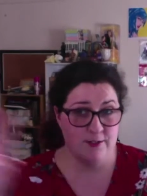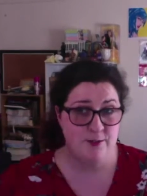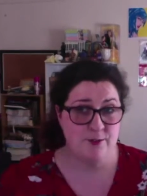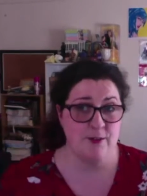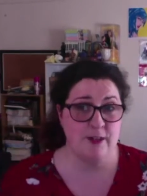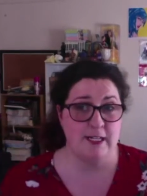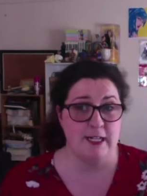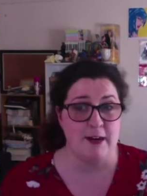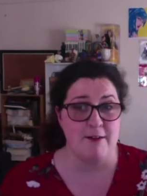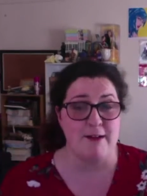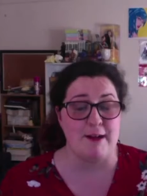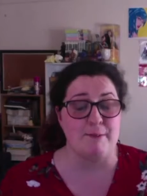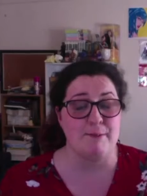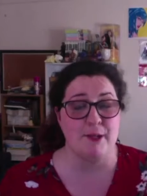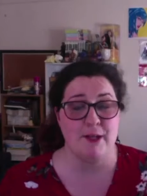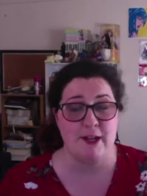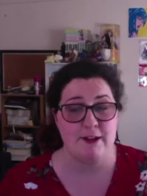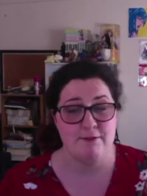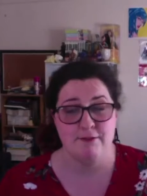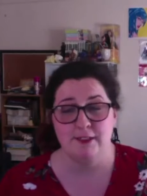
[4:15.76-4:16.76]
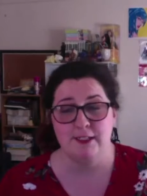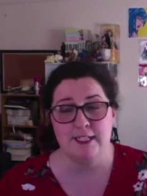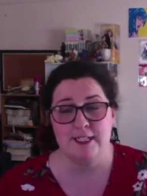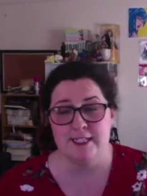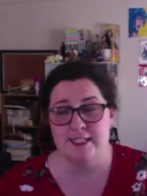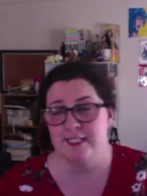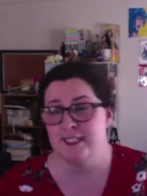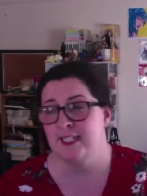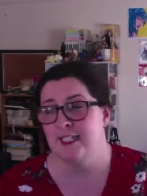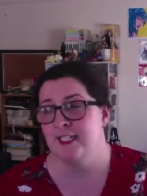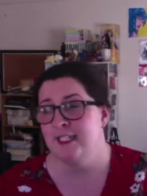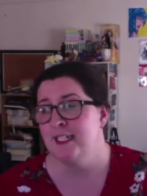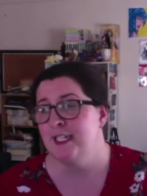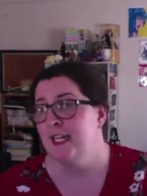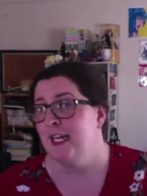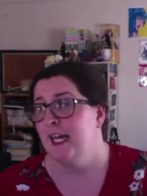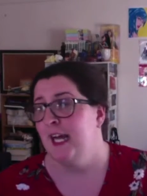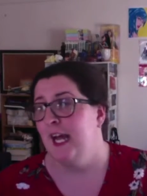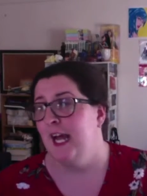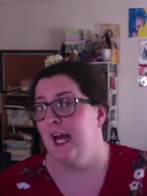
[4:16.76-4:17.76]
it coming, but I really didn't.
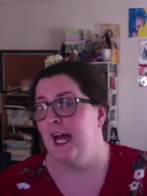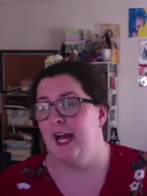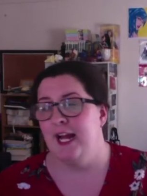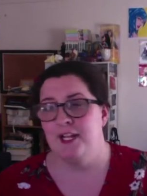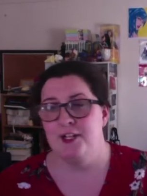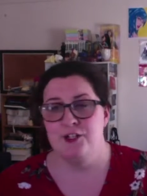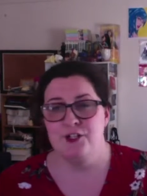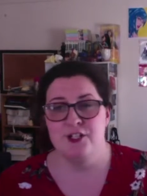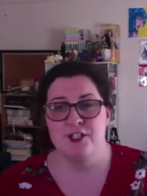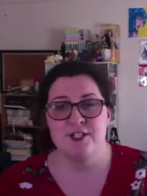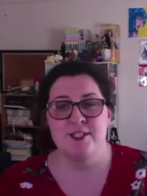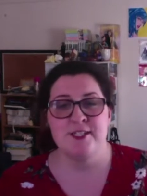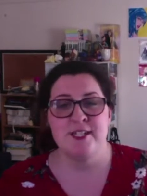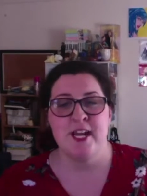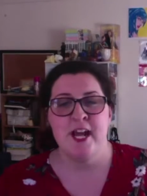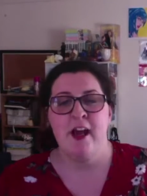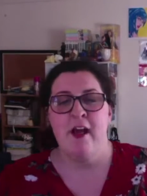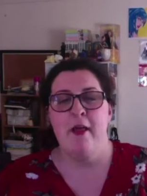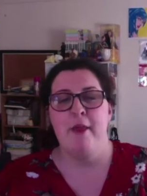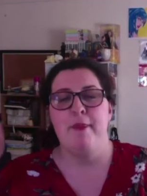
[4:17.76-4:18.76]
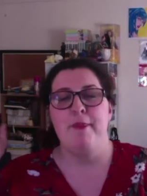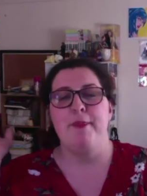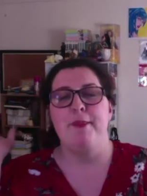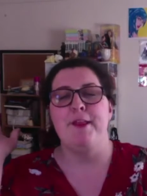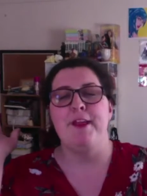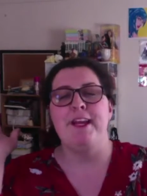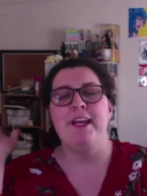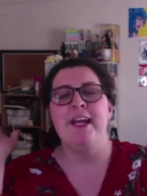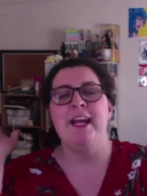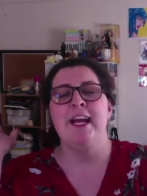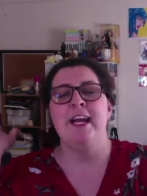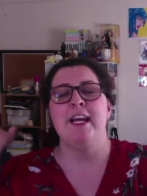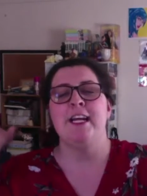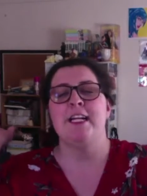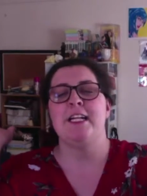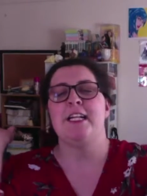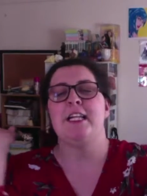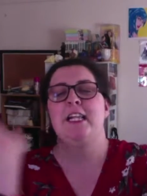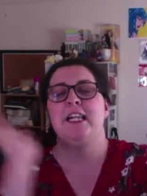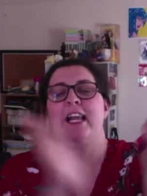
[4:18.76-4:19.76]
And just the
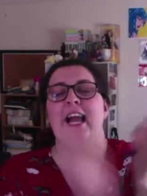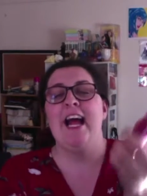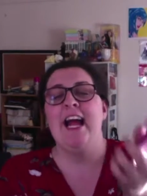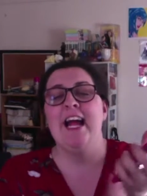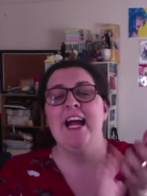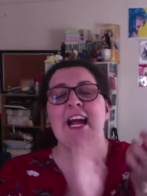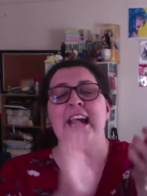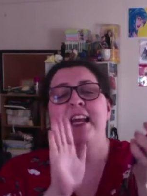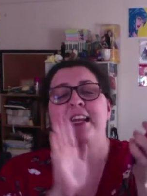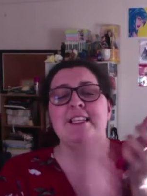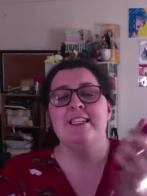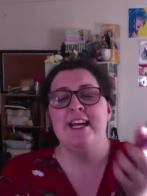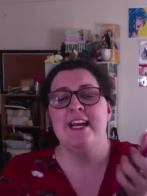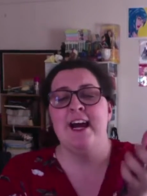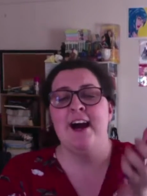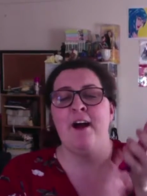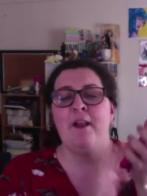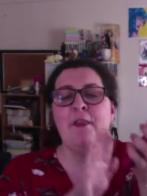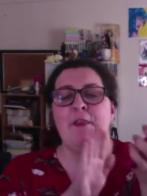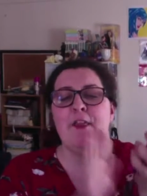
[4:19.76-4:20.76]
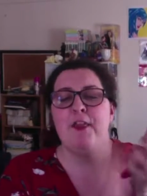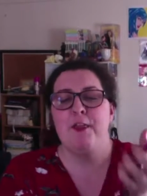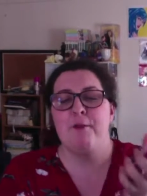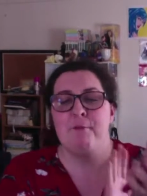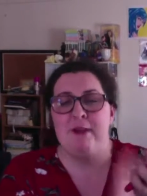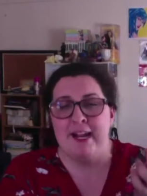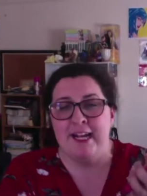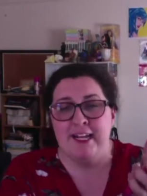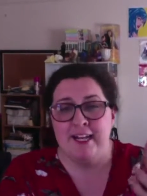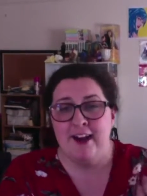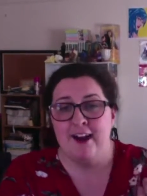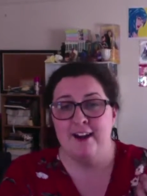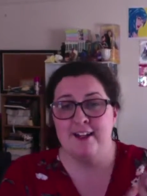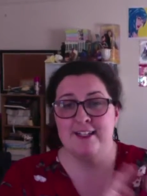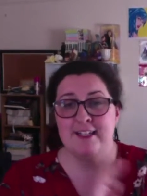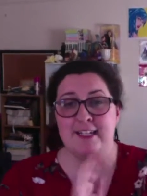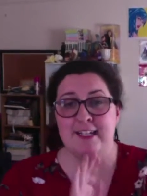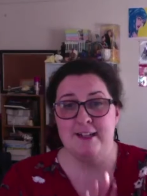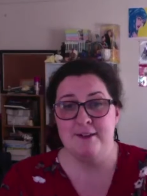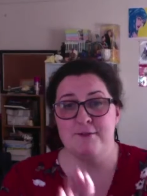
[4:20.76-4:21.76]
lay down that the main
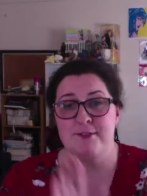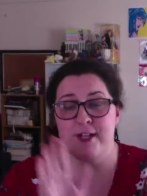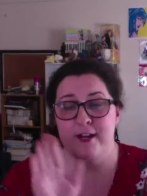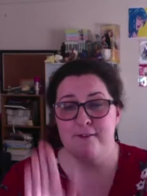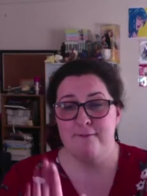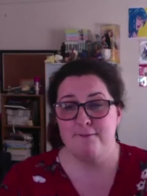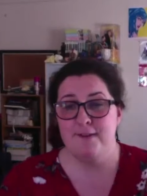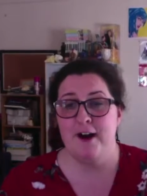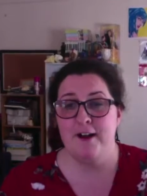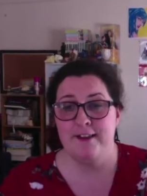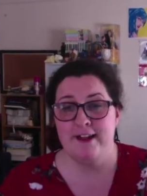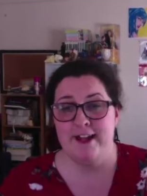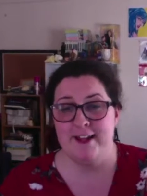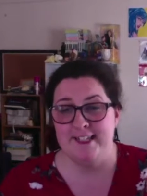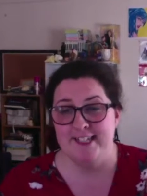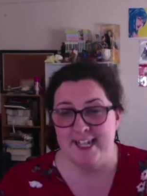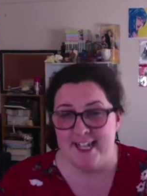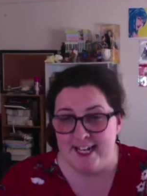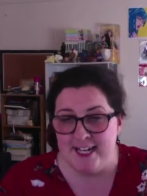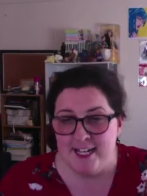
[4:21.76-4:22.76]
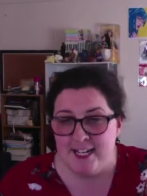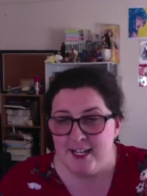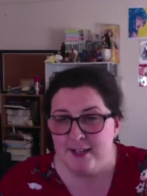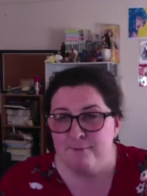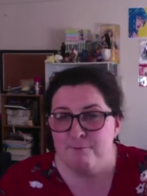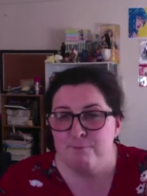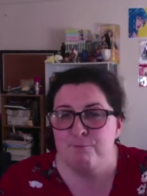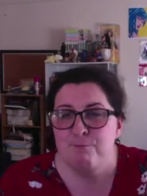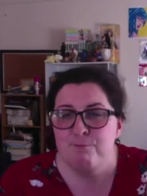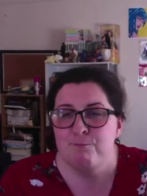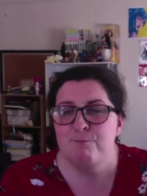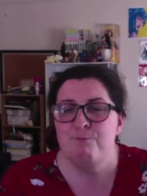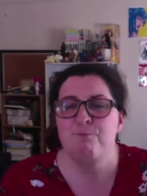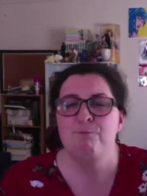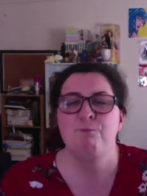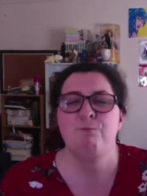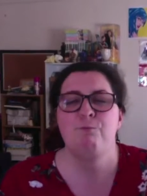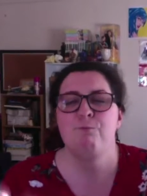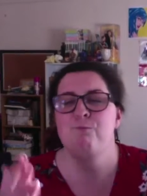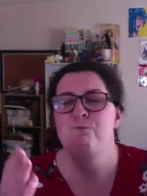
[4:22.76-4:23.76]
character gives her father at the end of the
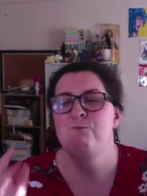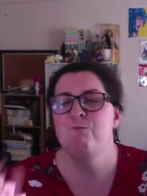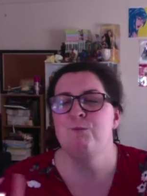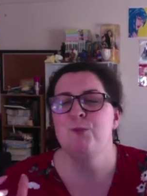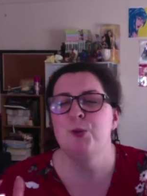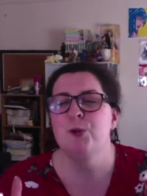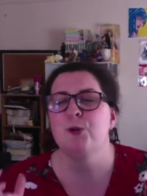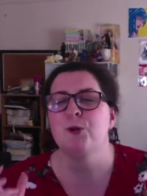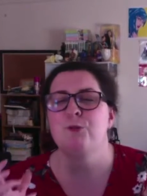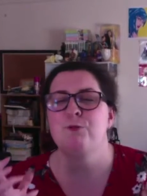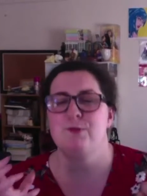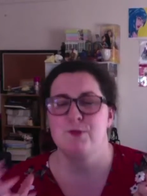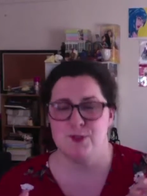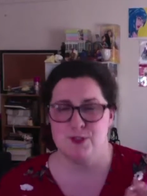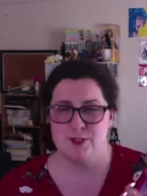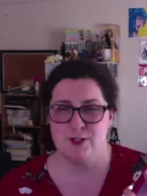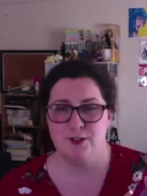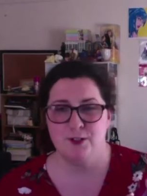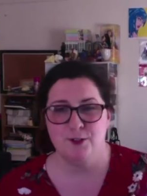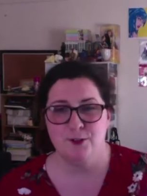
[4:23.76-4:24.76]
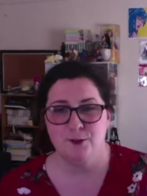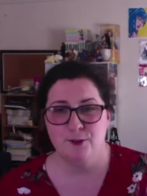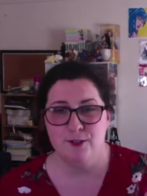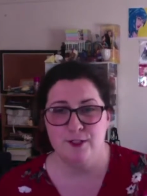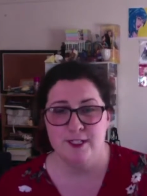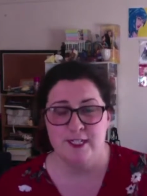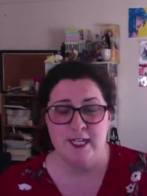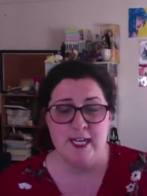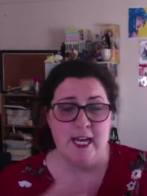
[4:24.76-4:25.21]
book was so good,